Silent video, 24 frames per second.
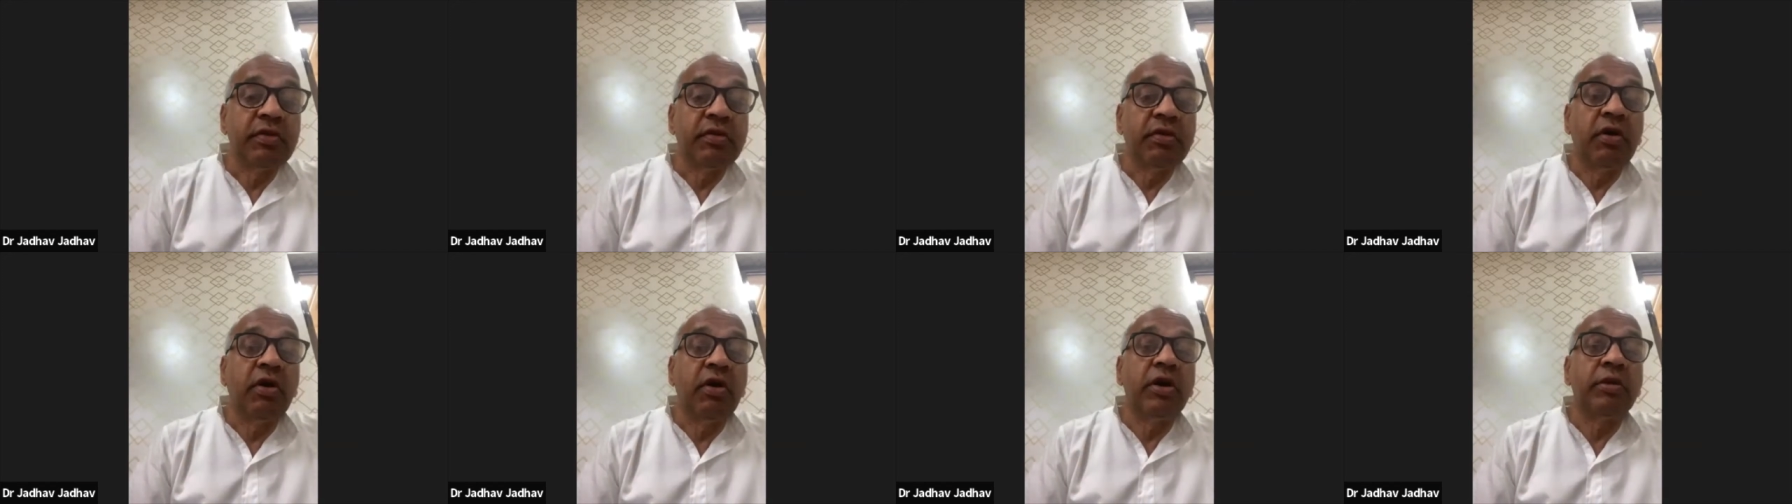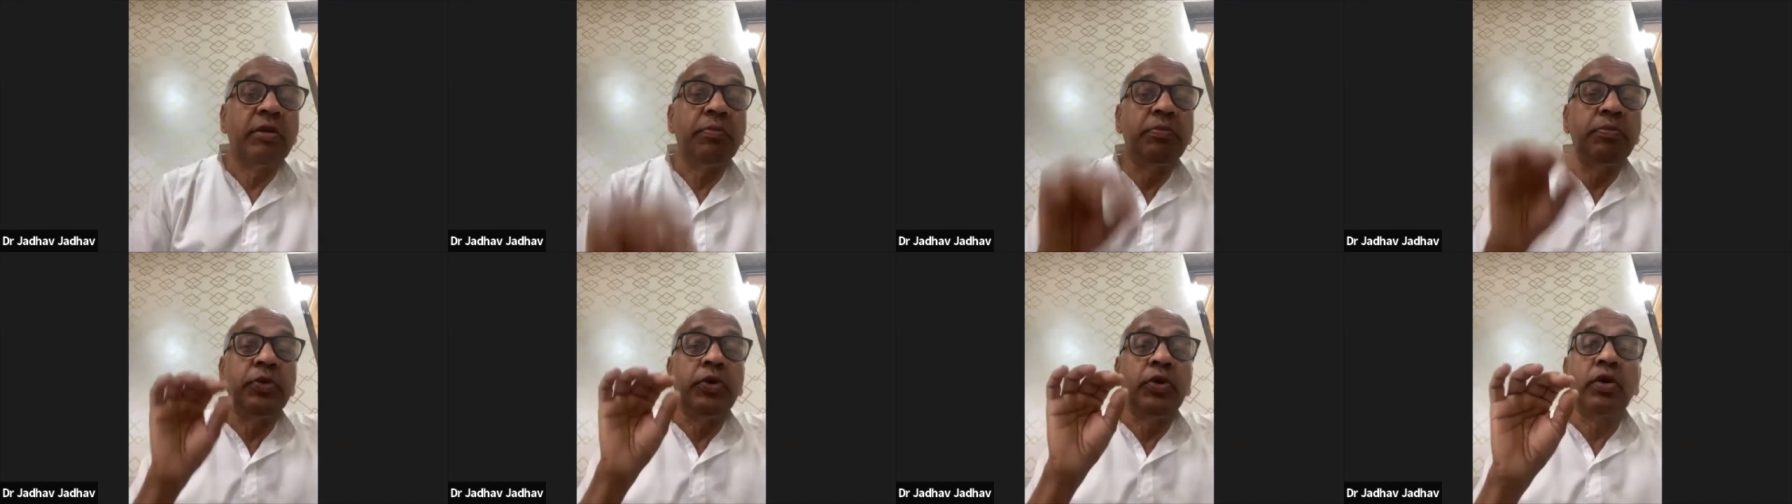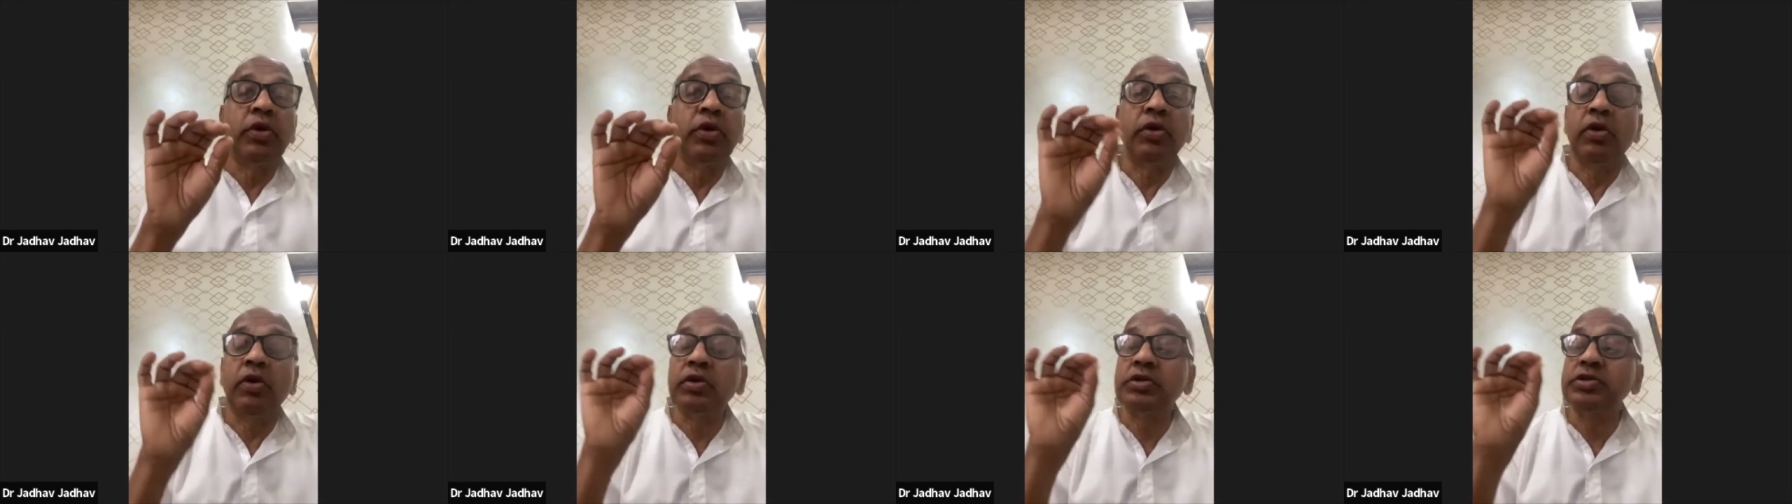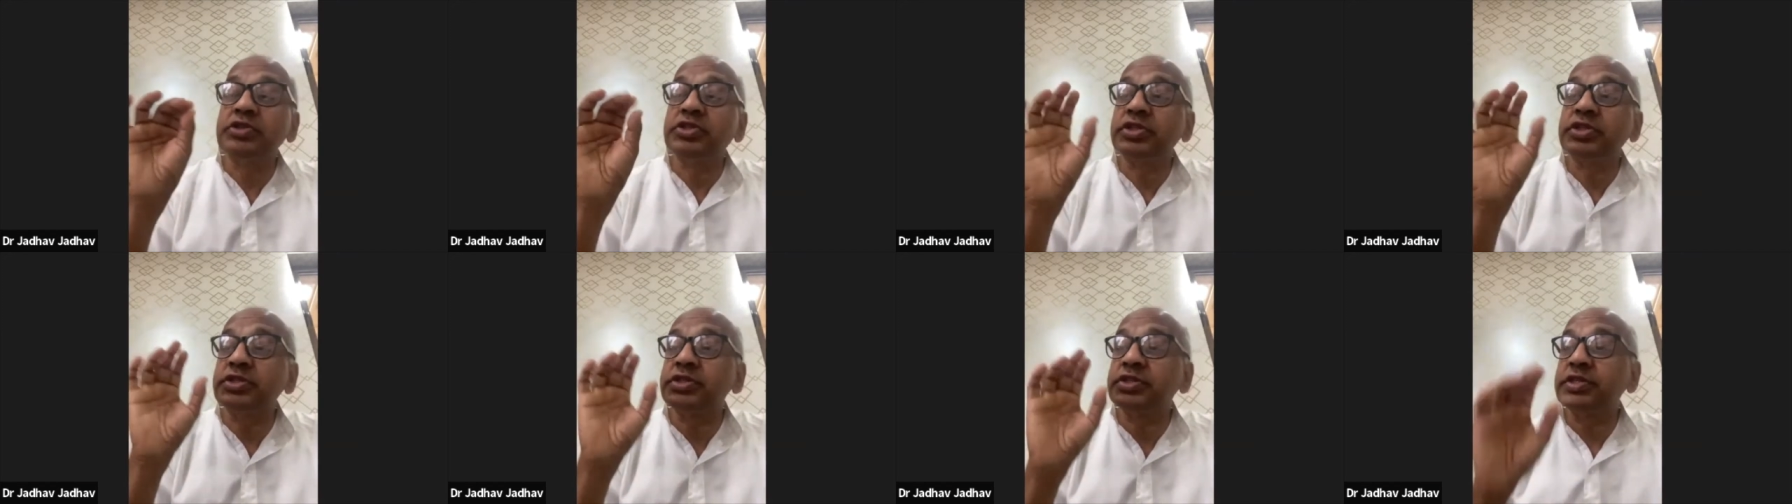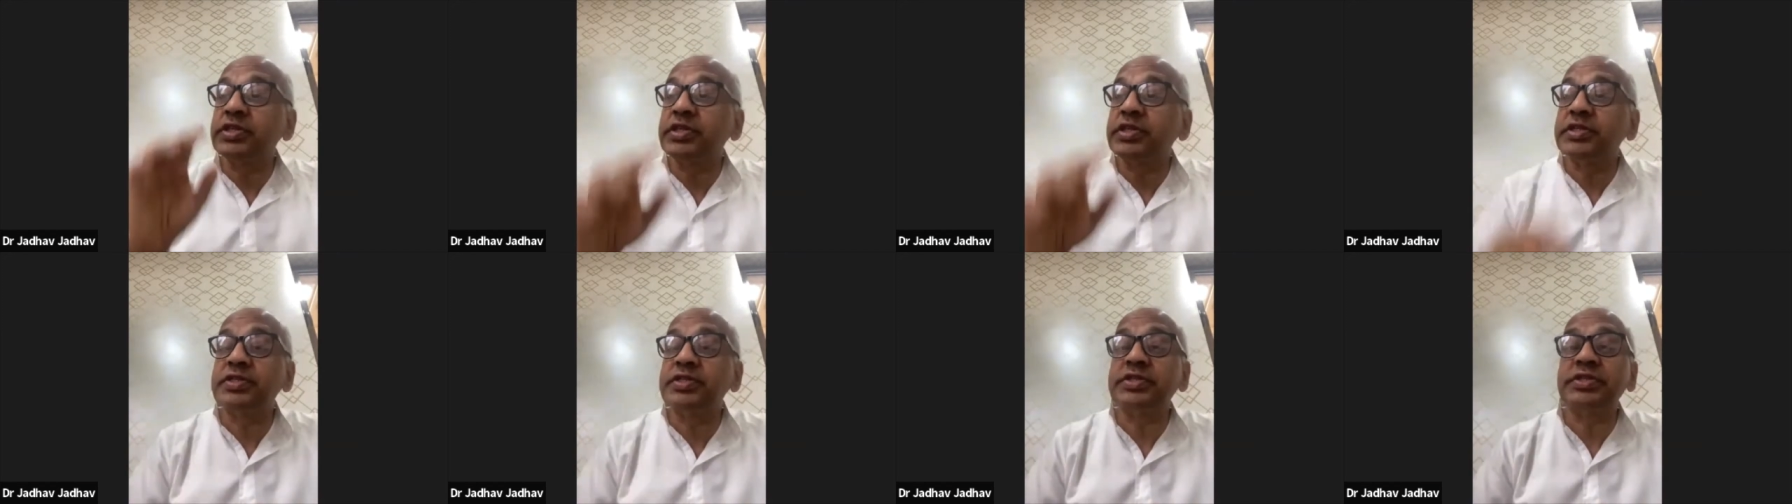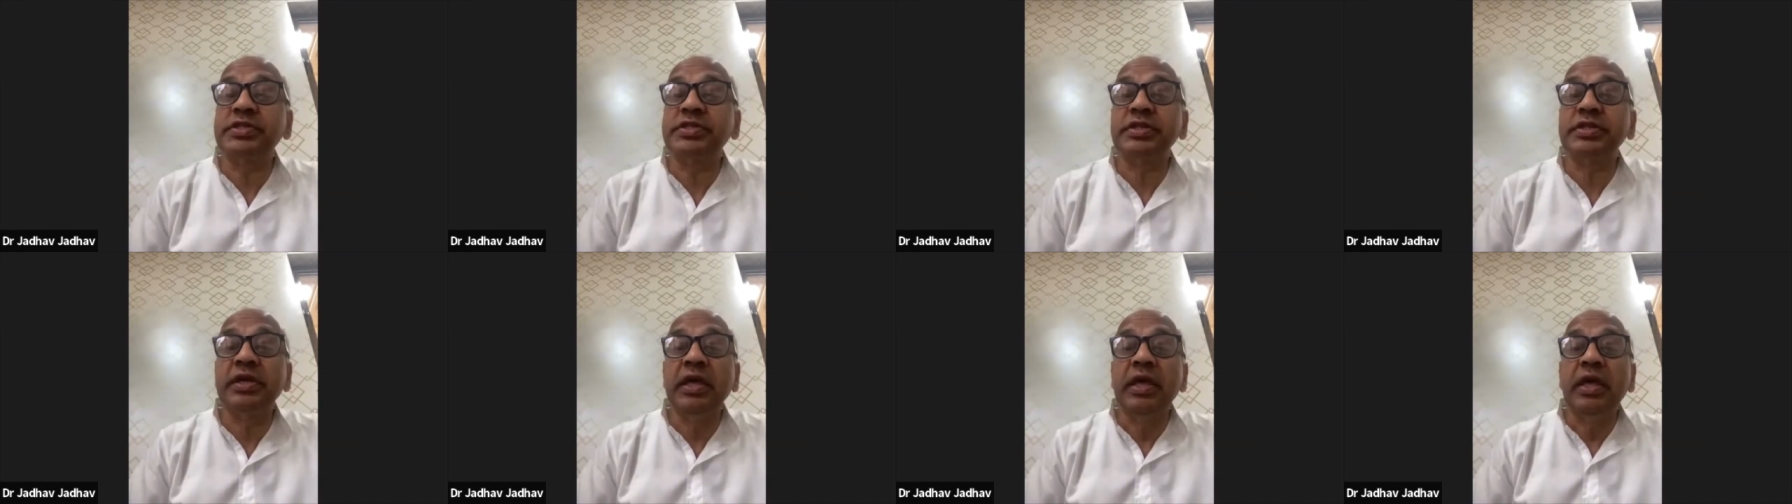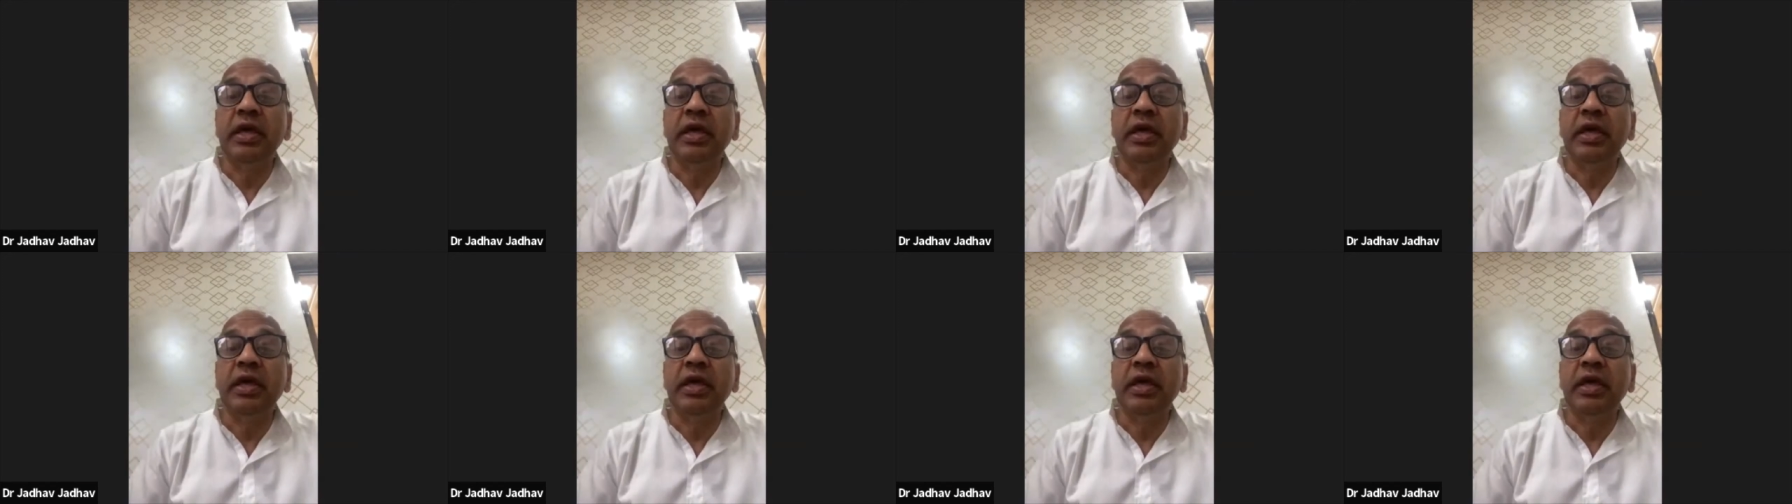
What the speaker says: on pure consciousness.